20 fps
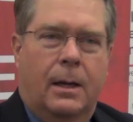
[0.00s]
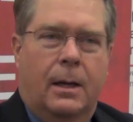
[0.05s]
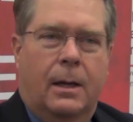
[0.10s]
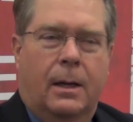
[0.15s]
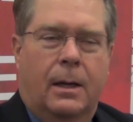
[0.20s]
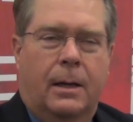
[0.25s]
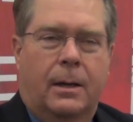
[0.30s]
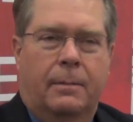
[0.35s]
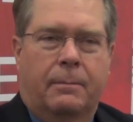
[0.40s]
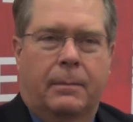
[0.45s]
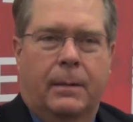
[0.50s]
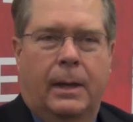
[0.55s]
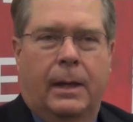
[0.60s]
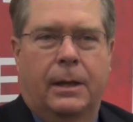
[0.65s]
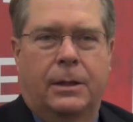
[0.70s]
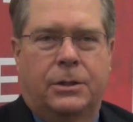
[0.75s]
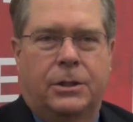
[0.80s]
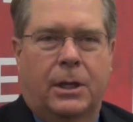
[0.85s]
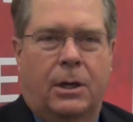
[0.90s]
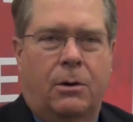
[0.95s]
Um,
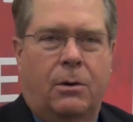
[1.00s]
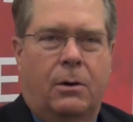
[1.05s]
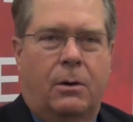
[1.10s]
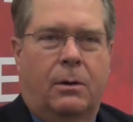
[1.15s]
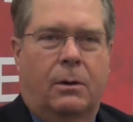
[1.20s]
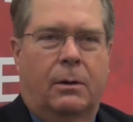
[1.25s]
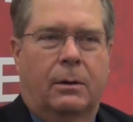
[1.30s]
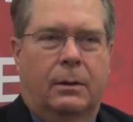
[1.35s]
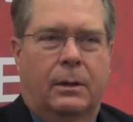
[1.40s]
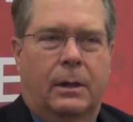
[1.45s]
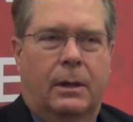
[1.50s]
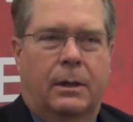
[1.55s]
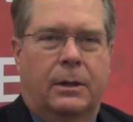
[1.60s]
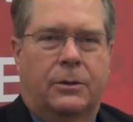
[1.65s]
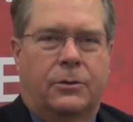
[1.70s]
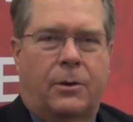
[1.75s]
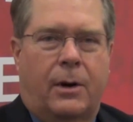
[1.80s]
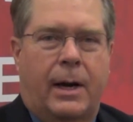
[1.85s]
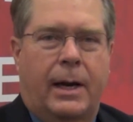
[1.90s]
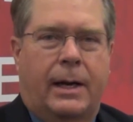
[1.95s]
in general,
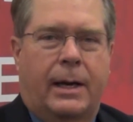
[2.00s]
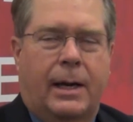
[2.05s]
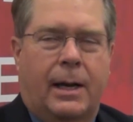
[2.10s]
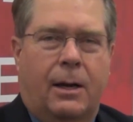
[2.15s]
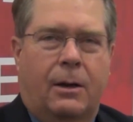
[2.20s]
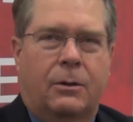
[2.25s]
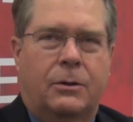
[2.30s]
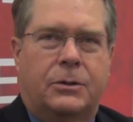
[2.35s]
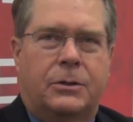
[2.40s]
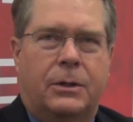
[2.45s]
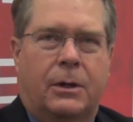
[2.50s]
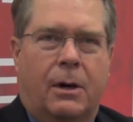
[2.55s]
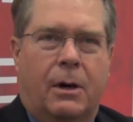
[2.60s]
dry cows